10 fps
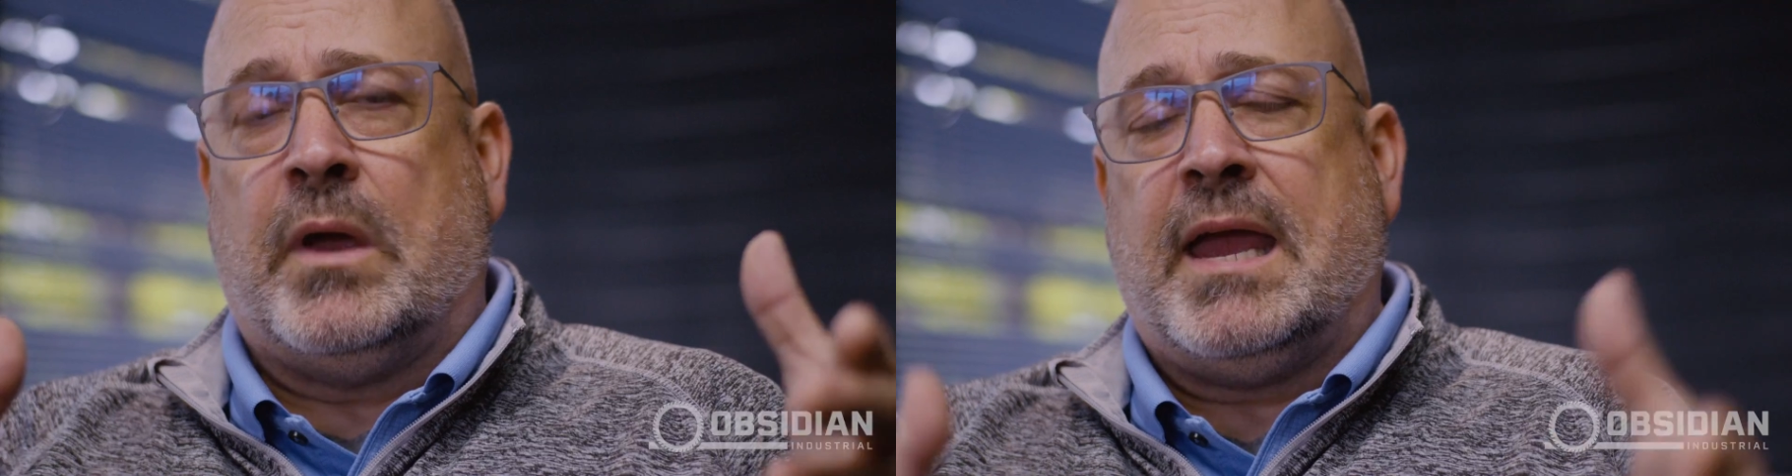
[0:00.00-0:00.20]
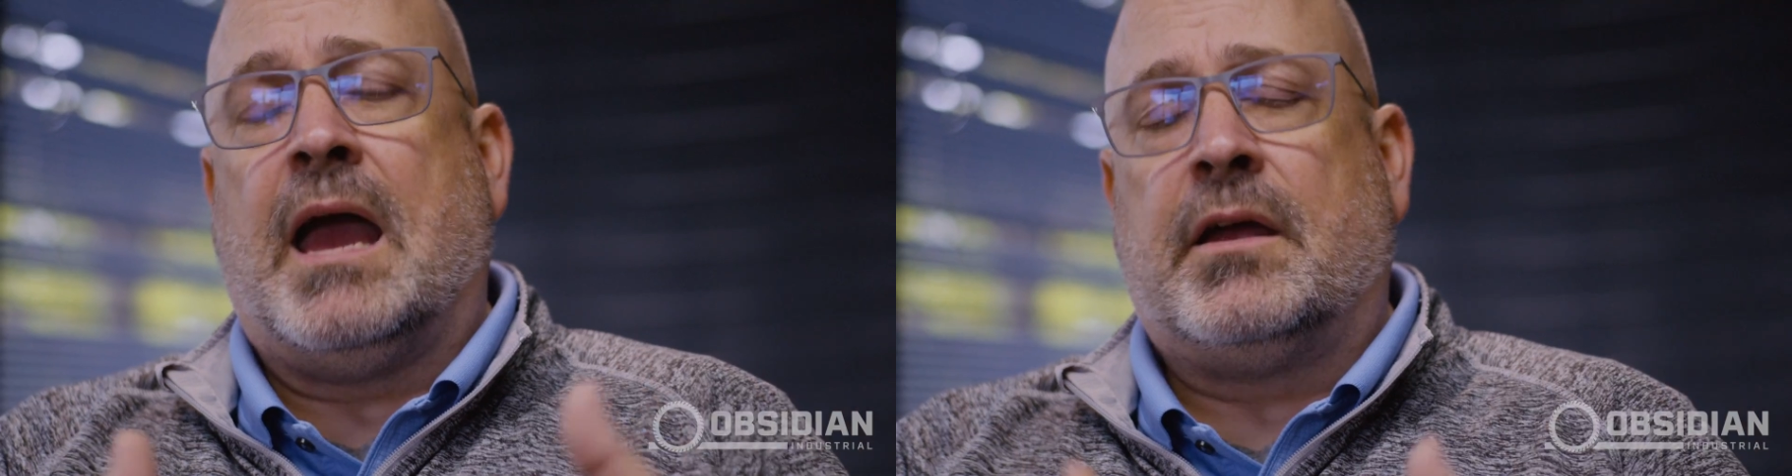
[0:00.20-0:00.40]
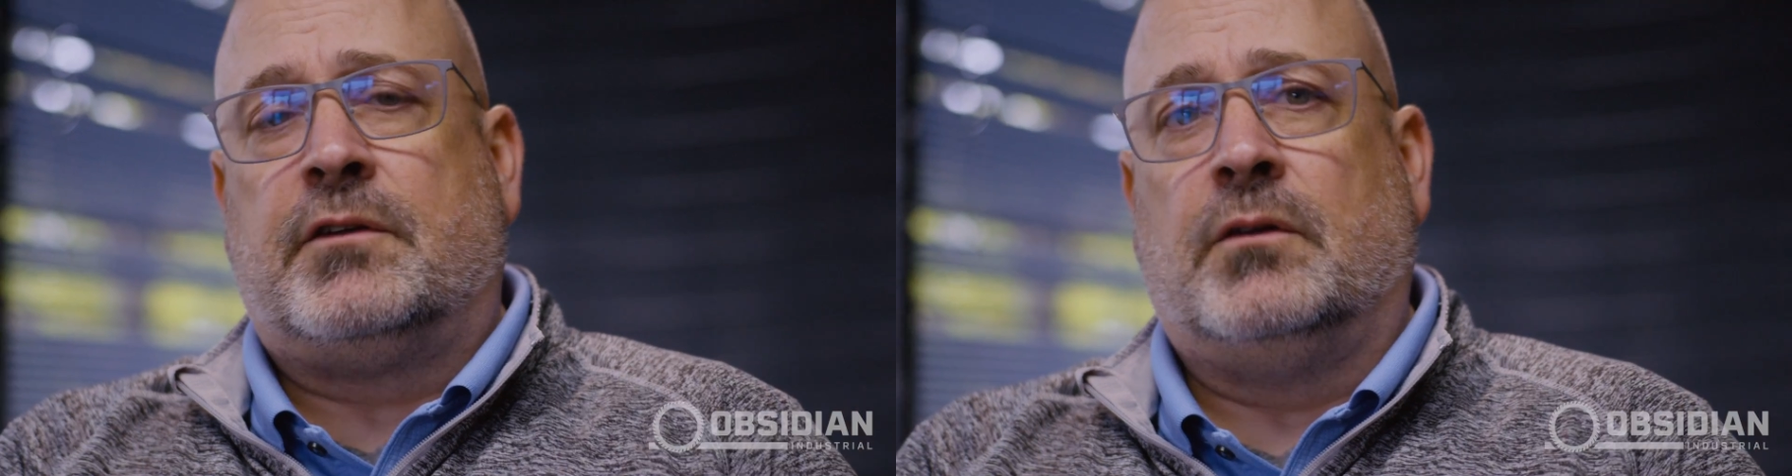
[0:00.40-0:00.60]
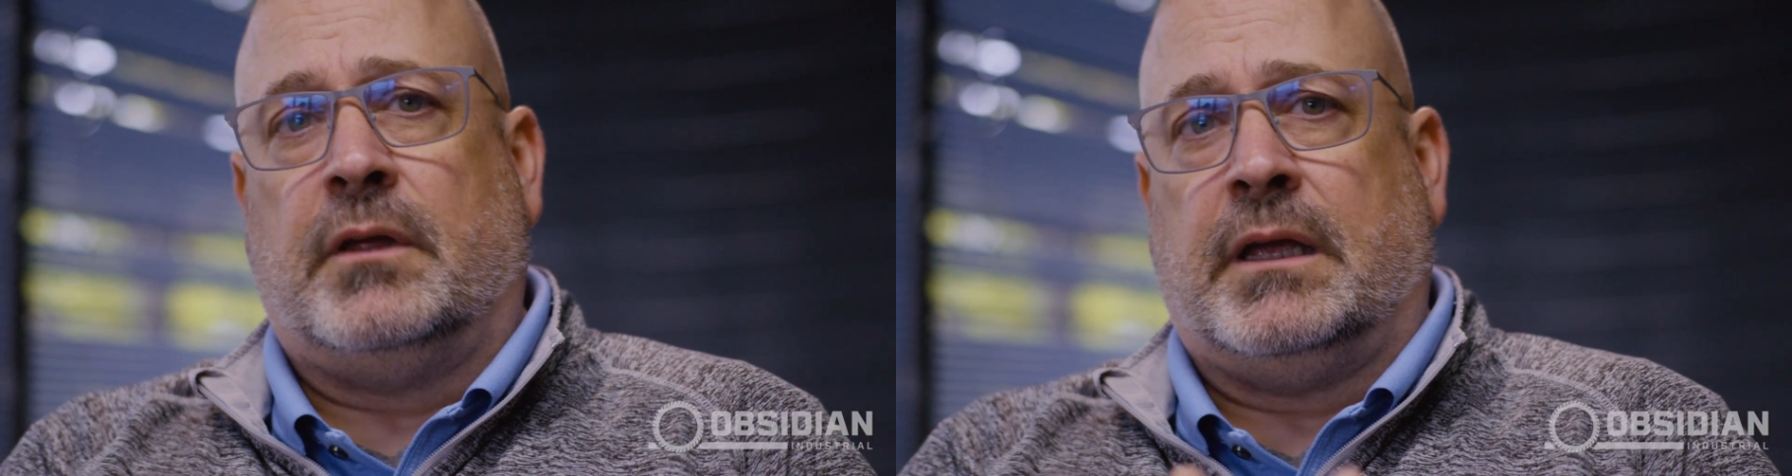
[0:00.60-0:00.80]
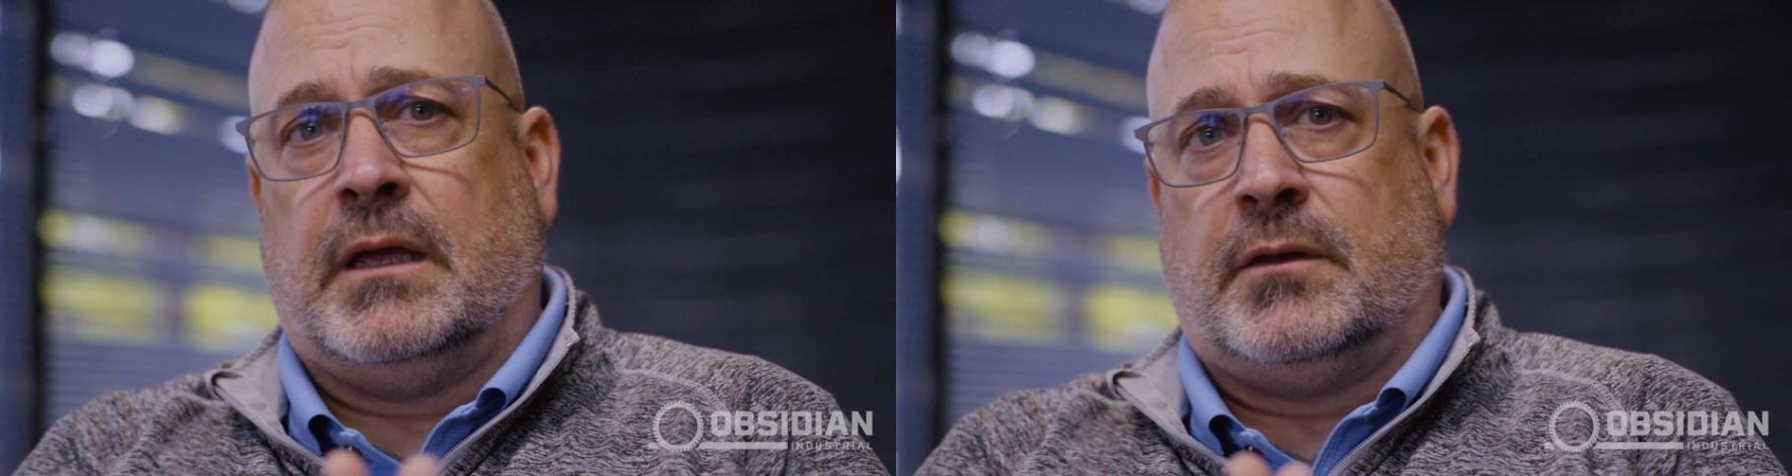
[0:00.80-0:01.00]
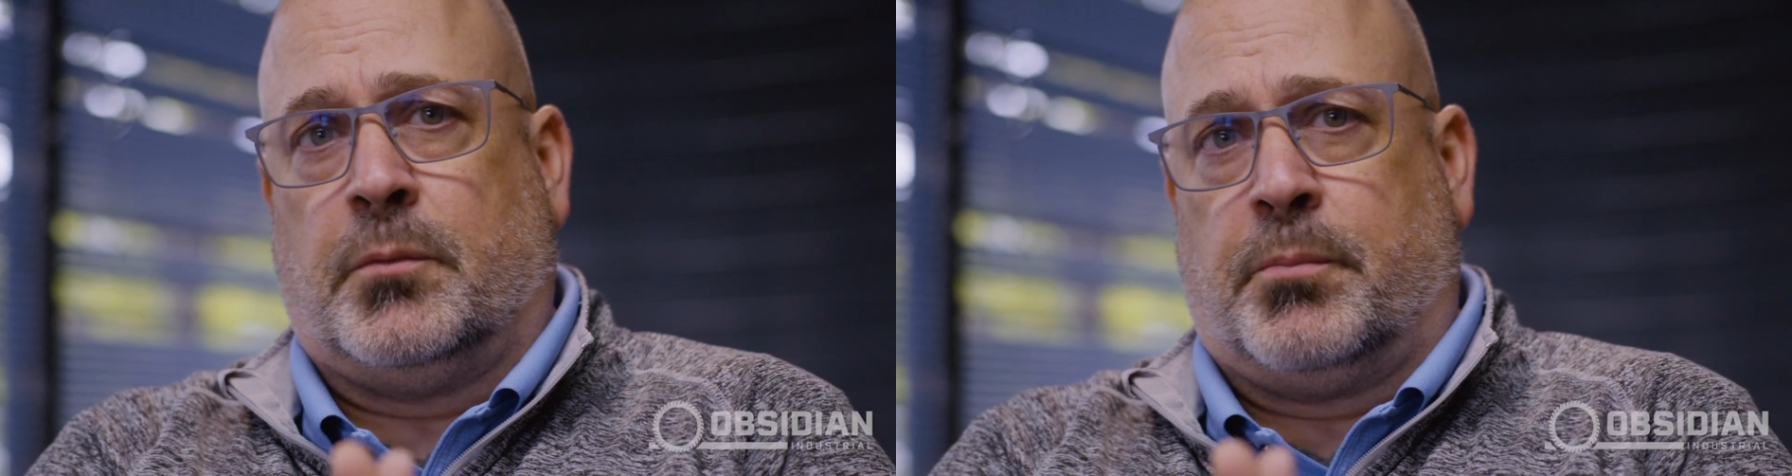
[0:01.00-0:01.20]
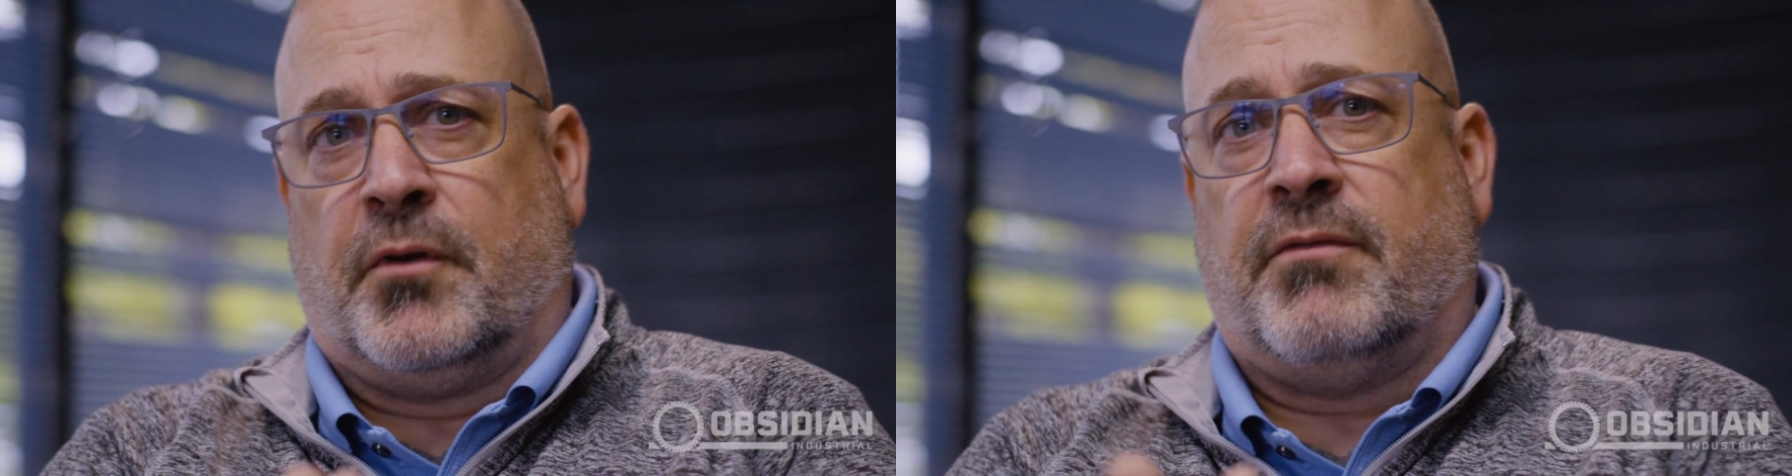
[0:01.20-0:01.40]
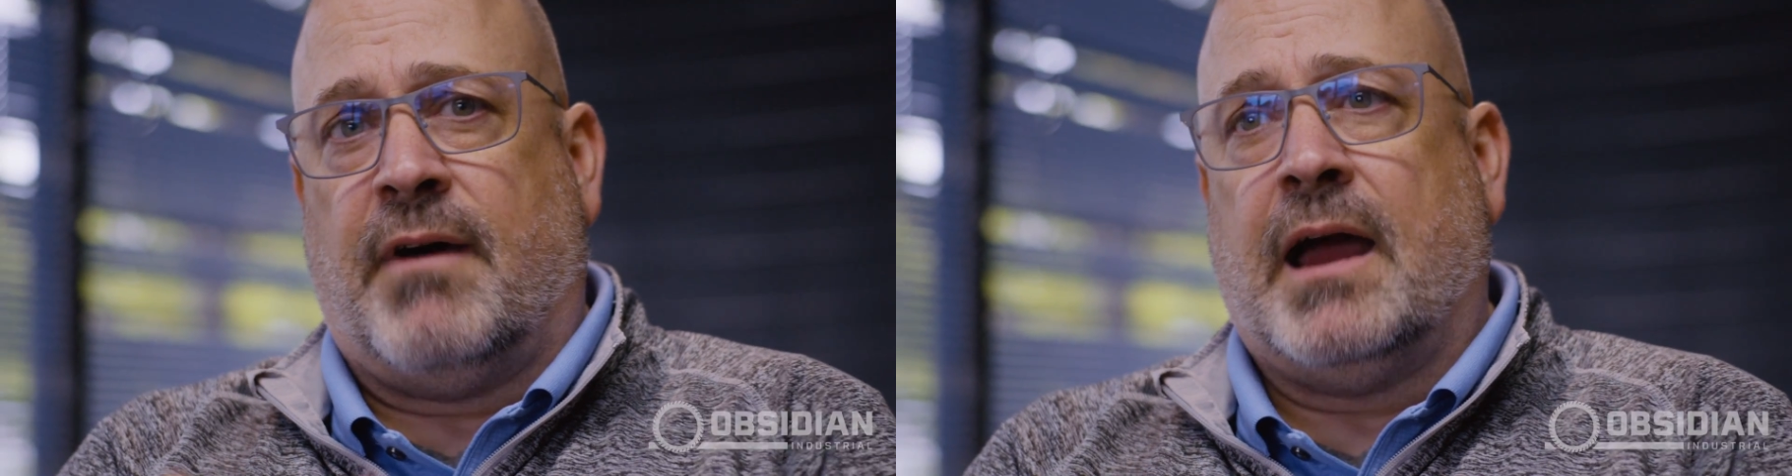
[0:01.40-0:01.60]
we actually get to
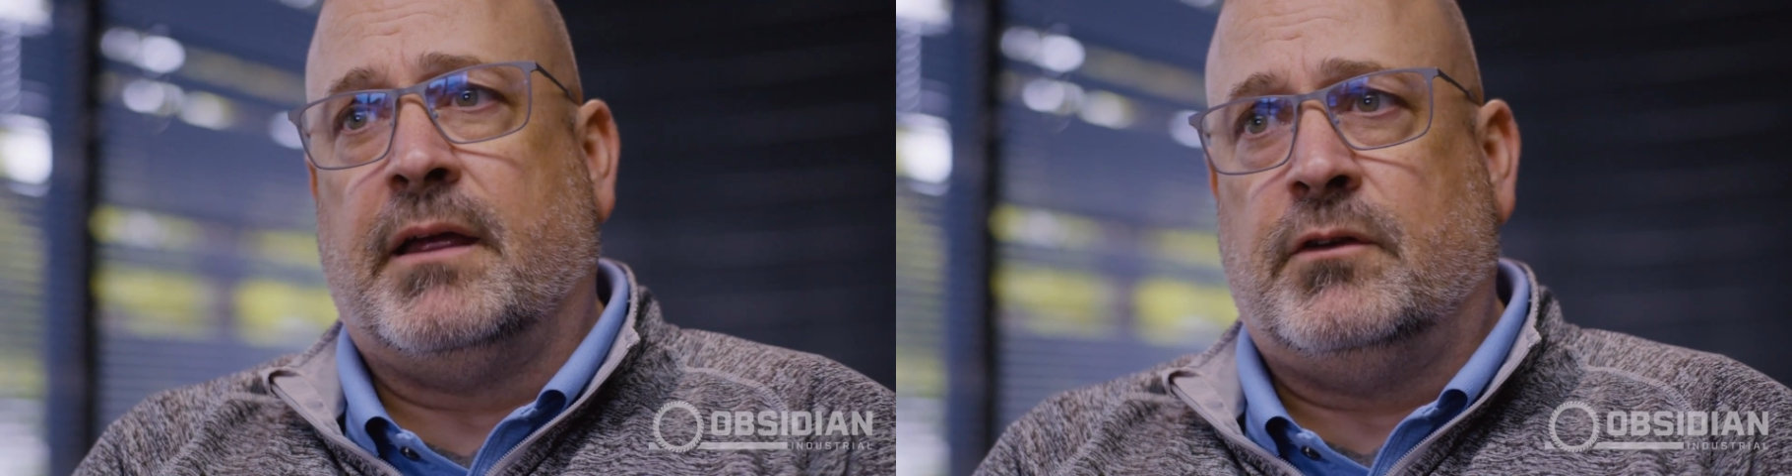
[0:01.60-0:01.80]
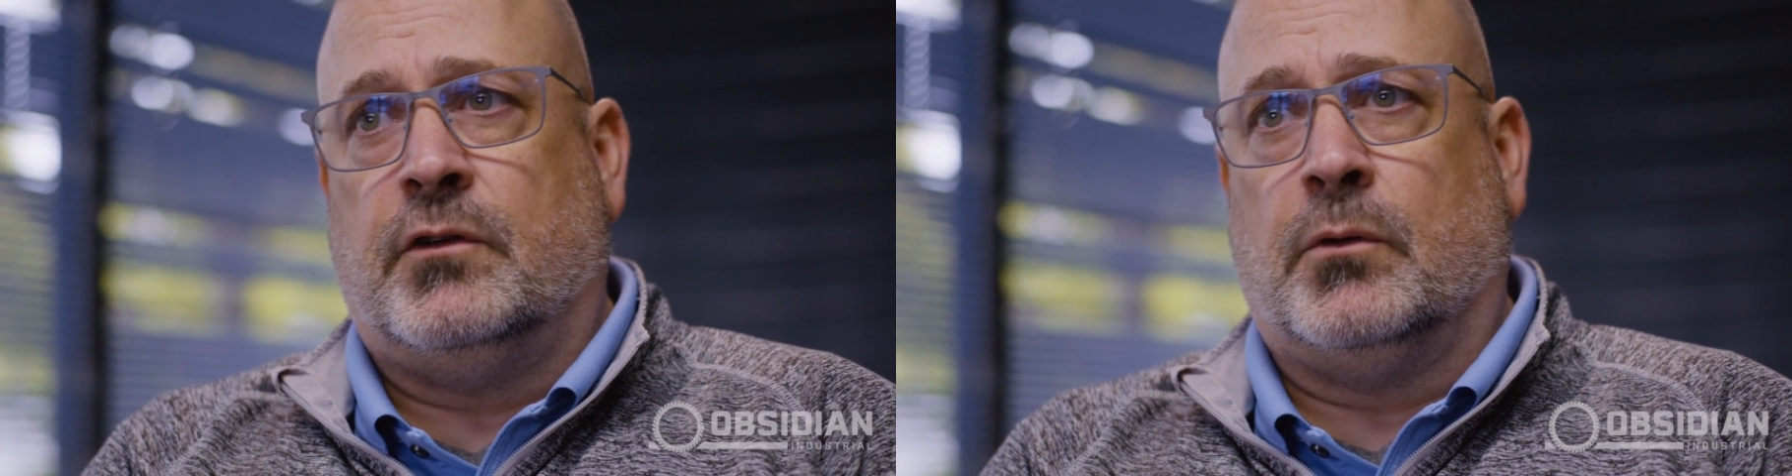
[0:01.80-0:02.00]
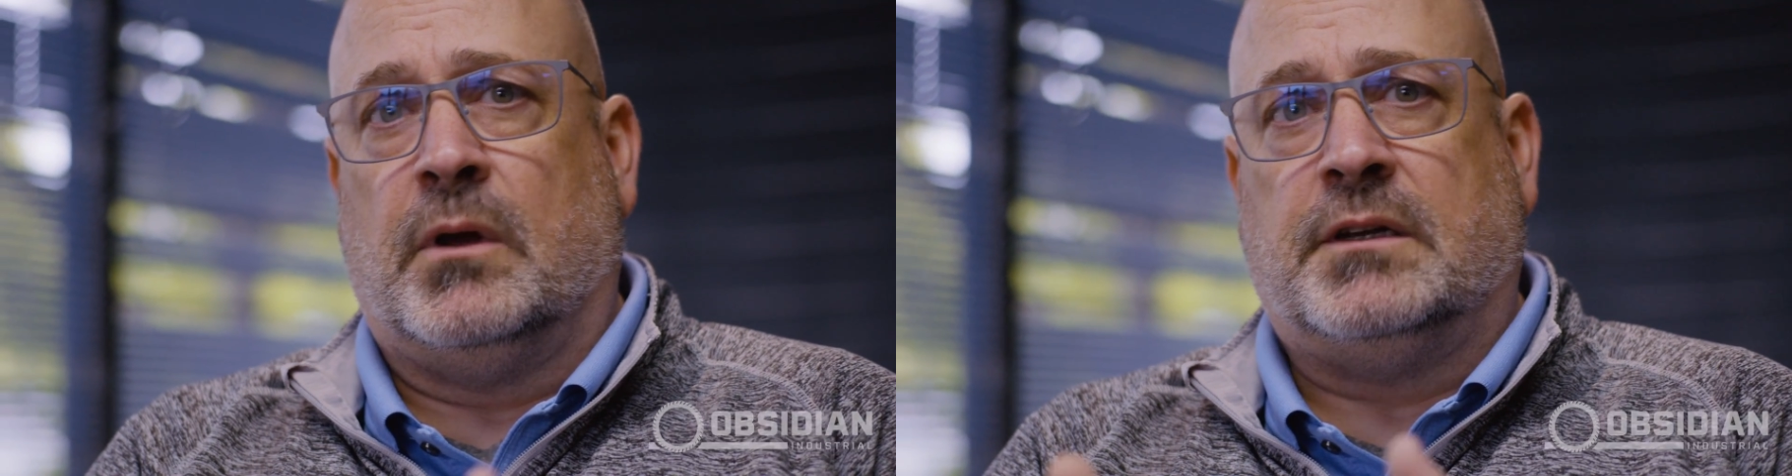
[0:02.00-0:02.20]
provide you